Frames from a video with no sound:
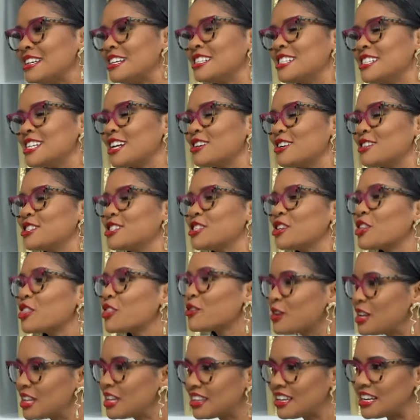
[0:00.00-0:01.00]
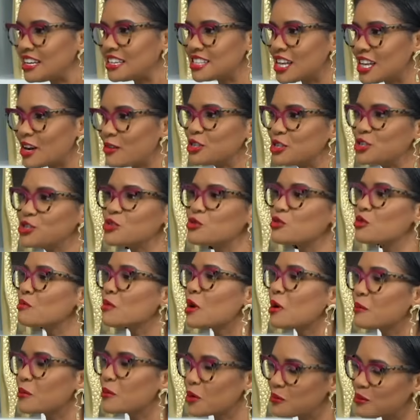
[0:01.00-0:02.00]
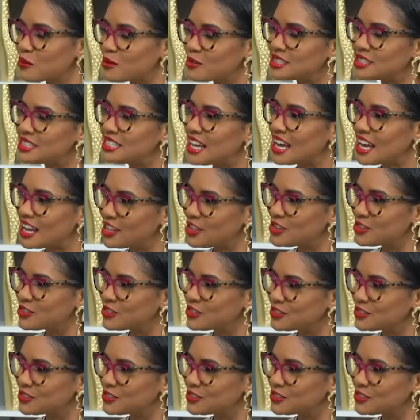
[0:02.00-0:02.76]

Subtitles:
tell us three things that we should remember about TIU.